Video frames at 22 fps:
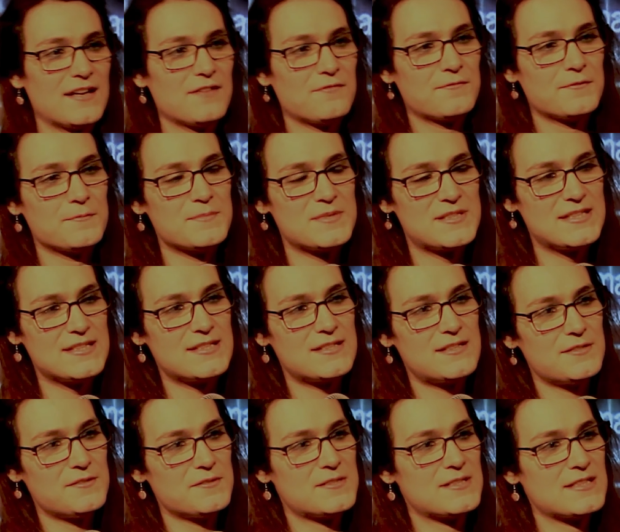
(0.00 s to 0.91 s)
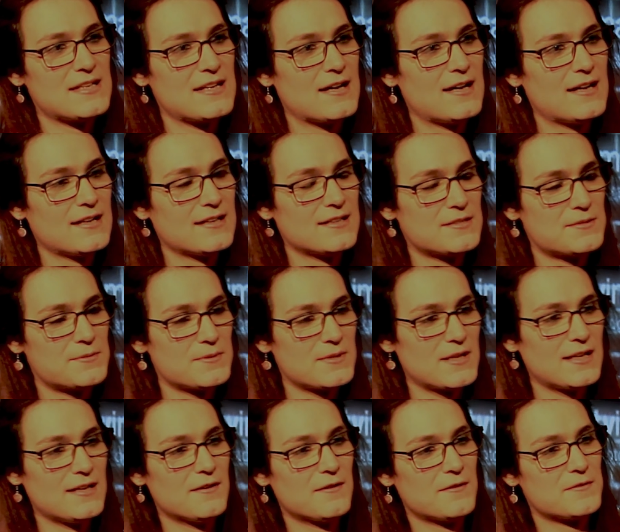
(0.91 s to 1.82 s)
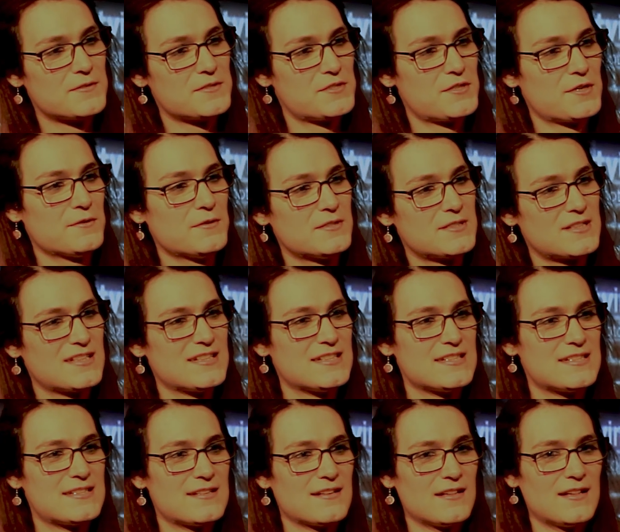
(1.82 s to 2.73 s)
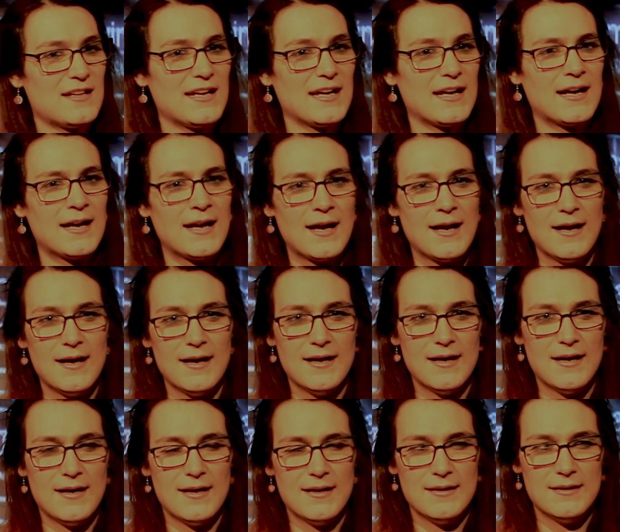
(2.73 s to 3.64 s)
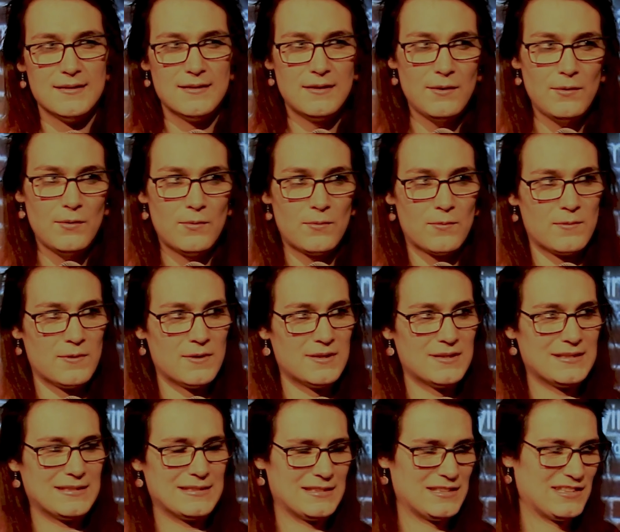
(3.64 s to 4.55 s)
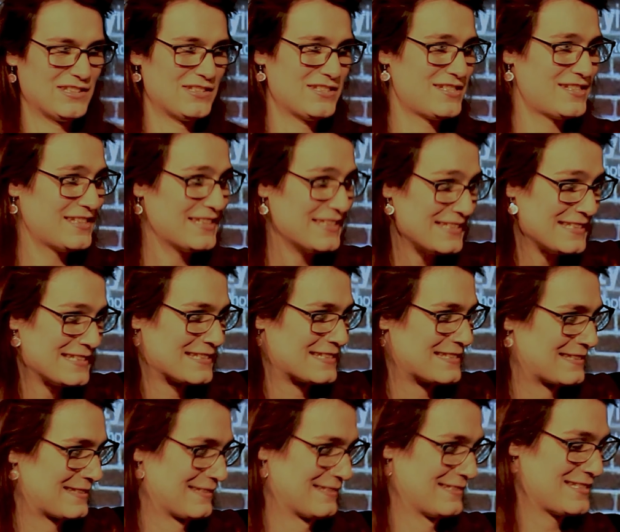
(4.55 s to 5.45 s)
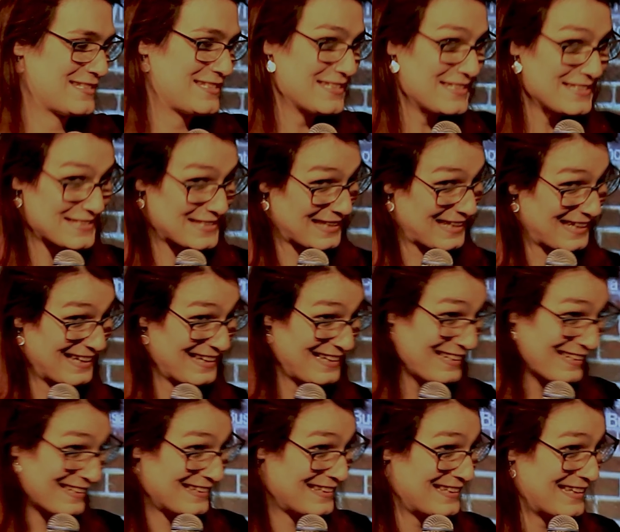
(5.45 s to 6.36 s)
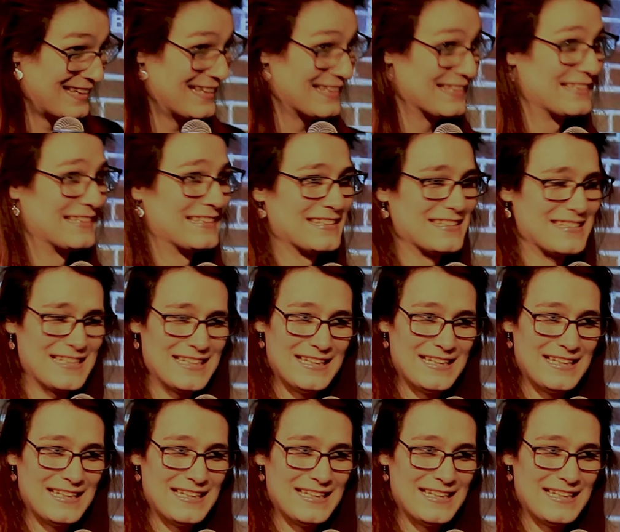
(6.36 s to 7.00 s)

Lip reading: I get from cis dudes in the audience when they hear those jokes, because they're like, oh, she was kind of hot.